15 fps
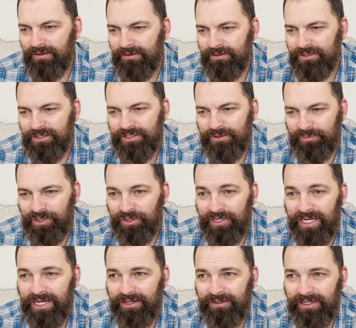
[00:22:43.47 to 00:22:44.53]
took the boat
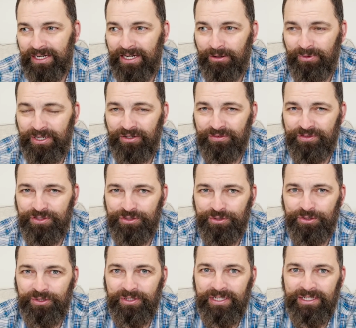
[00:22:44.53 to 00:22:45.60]
out and I went
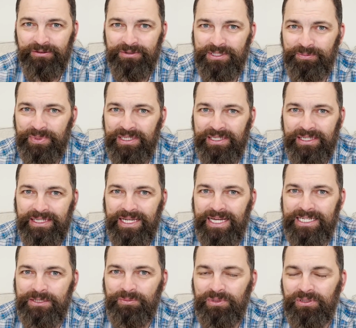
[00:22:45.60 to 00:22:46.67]
offshore, and it was a big
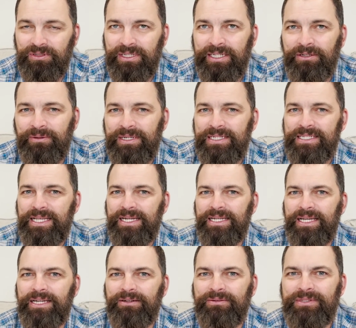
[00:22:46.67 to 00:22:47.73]
gas bill anyways that
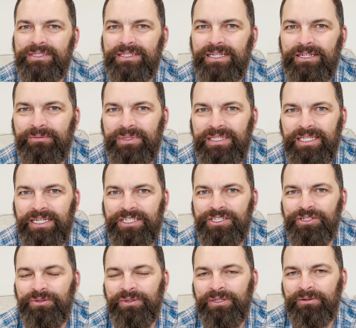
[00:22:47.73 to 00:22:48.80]
day. It was gonna be like
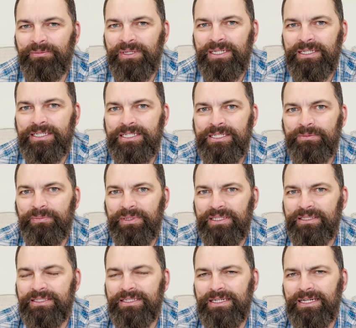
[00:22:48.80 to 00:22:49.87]
$200,
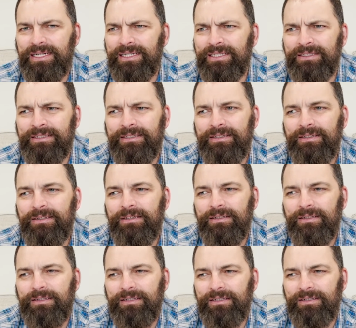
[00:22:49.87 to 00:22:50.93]
but
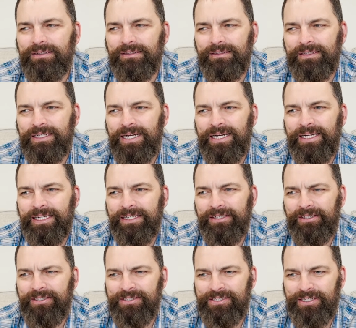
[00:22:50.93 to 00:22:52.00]
the guy,
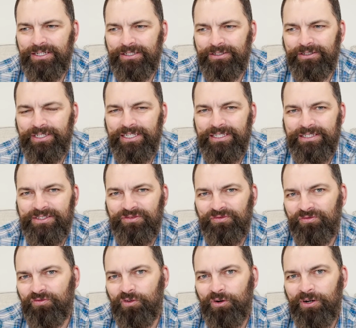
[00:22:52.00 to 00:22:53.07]
he's like, okay, that's
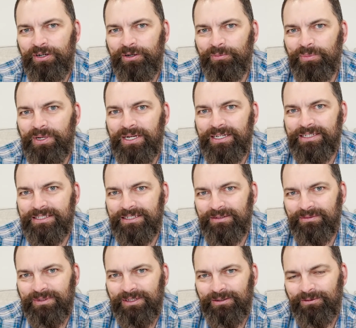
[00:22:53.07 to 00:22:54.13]
$400. I'm
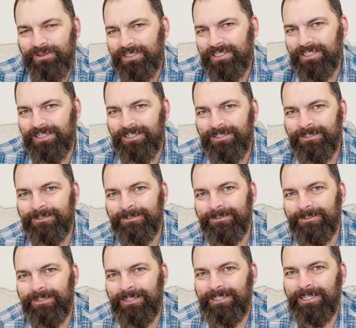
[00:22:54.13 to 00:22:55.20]
like, what the hell?
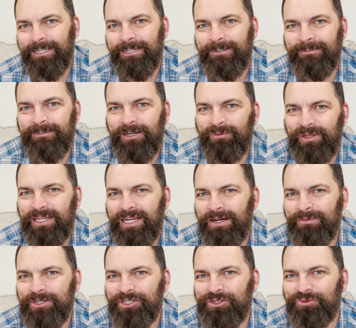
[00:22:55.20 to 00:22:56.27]
And then I'm like, how
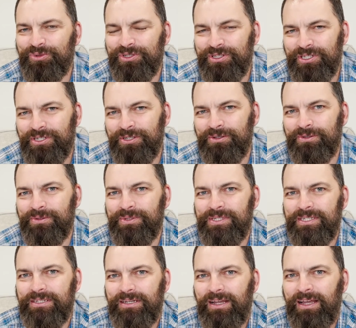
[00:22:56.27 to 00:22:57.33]
much was
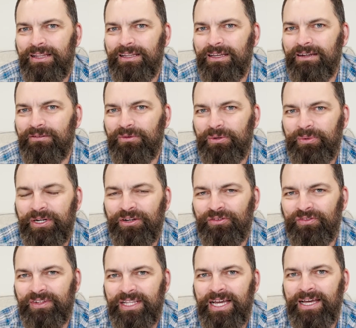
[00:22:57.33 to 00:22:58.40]
used? And then we went
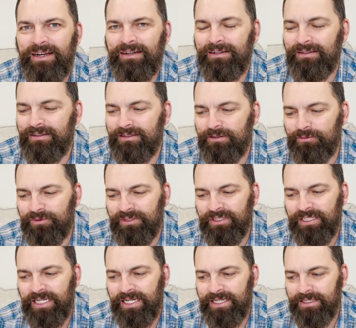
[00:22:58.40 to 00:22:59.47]
over that and
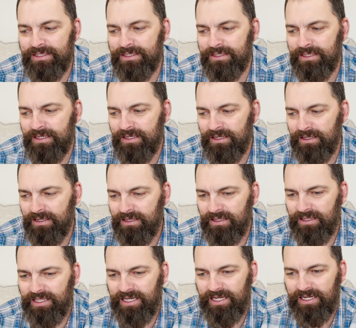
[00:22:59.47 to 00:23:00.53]
realized
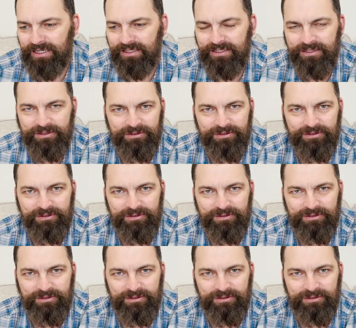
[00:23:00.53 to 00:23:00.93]
that